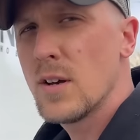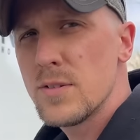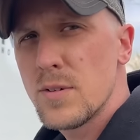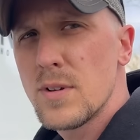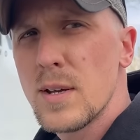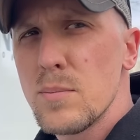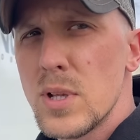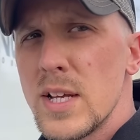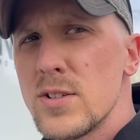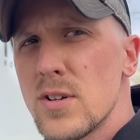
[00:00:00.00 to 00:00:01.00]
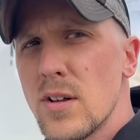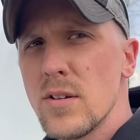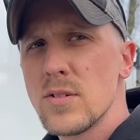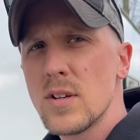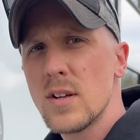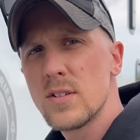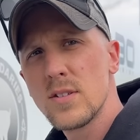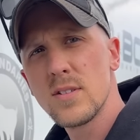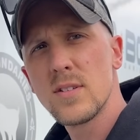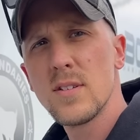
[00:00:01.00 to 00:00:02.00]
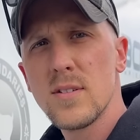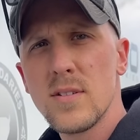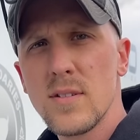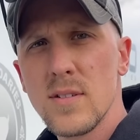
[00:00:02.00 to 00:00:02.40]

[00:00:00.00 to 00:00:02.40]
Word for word: gone through and like bleached all those connections too.